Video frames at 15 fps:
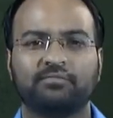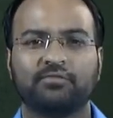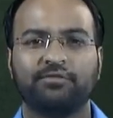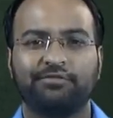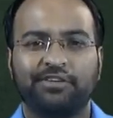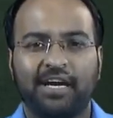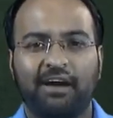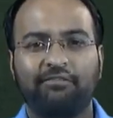
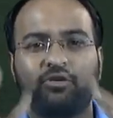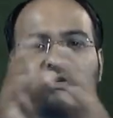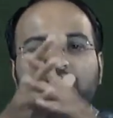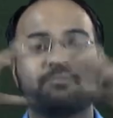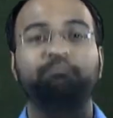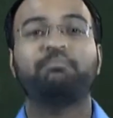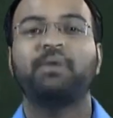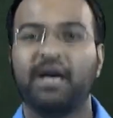We have to
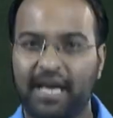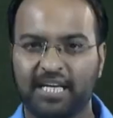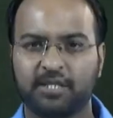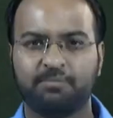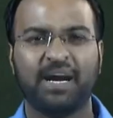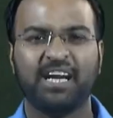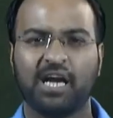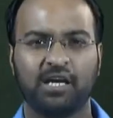
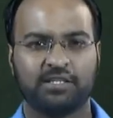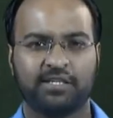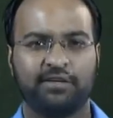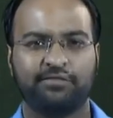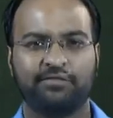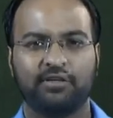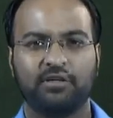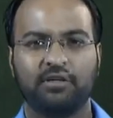expand ourselves.
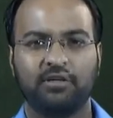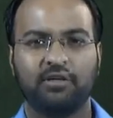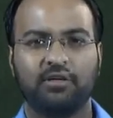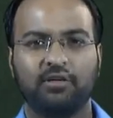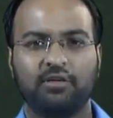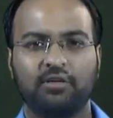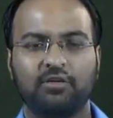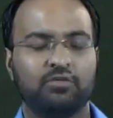
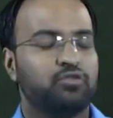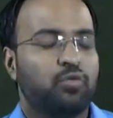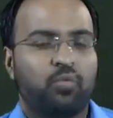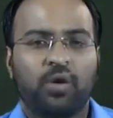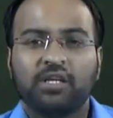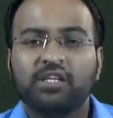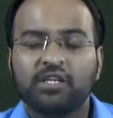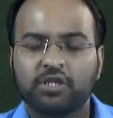So
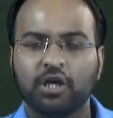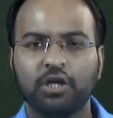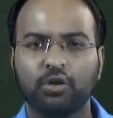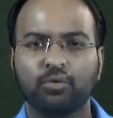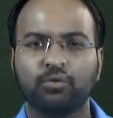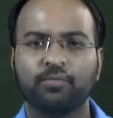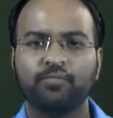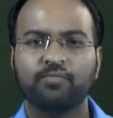what they shall
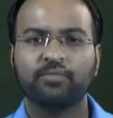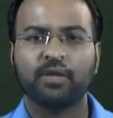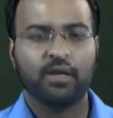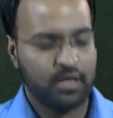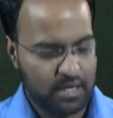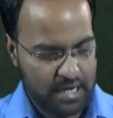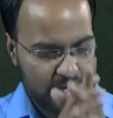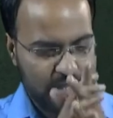do?
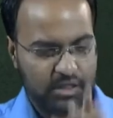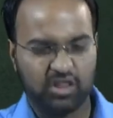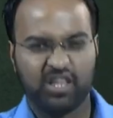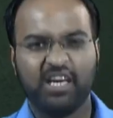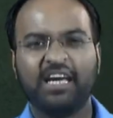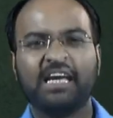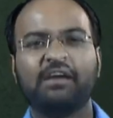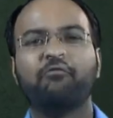
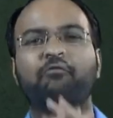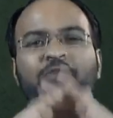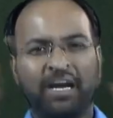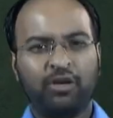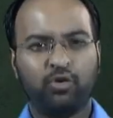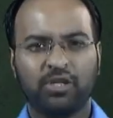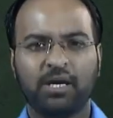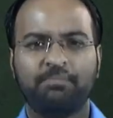They went
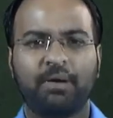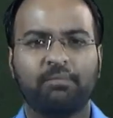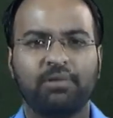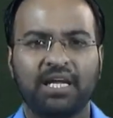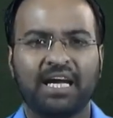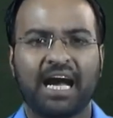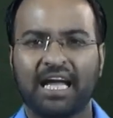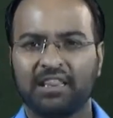to the
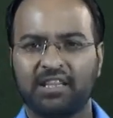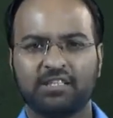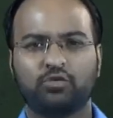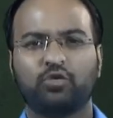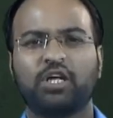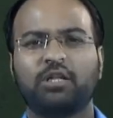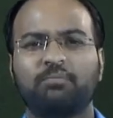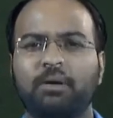public and they said
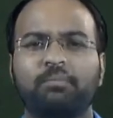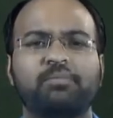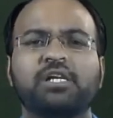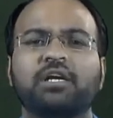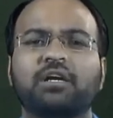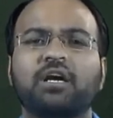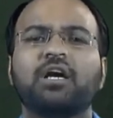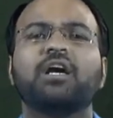to the public,
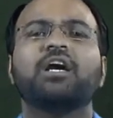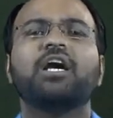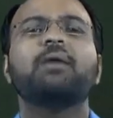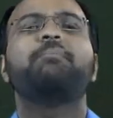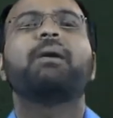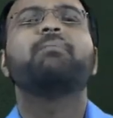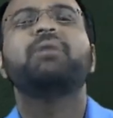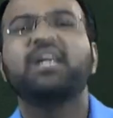hey
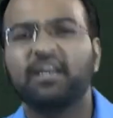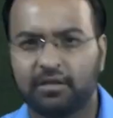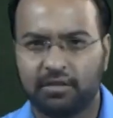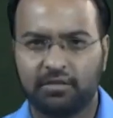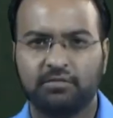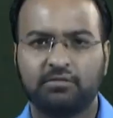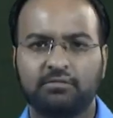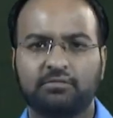
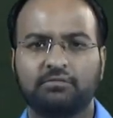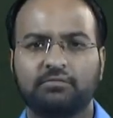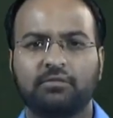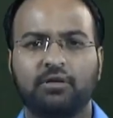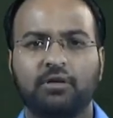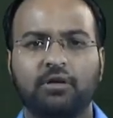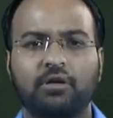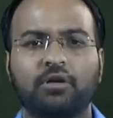public,
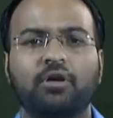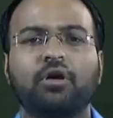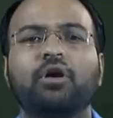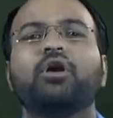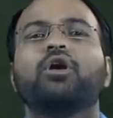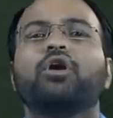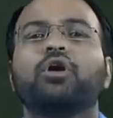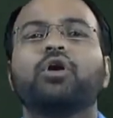
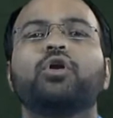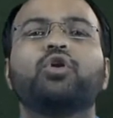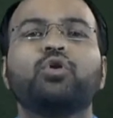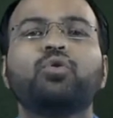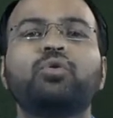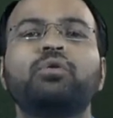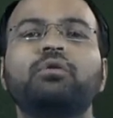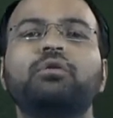
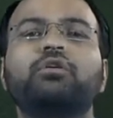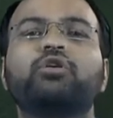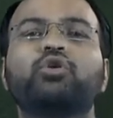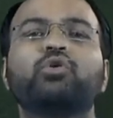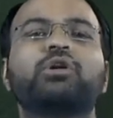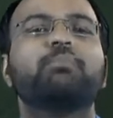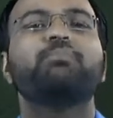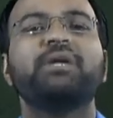you
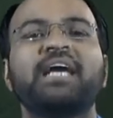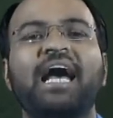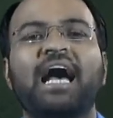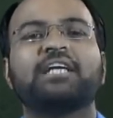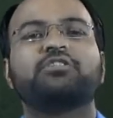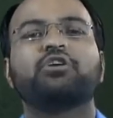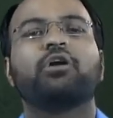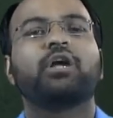took me
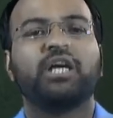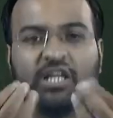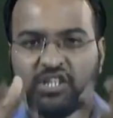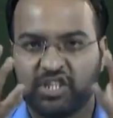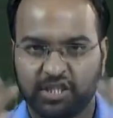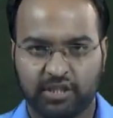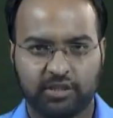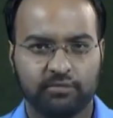as your
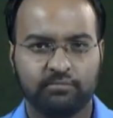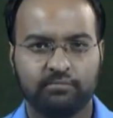agent,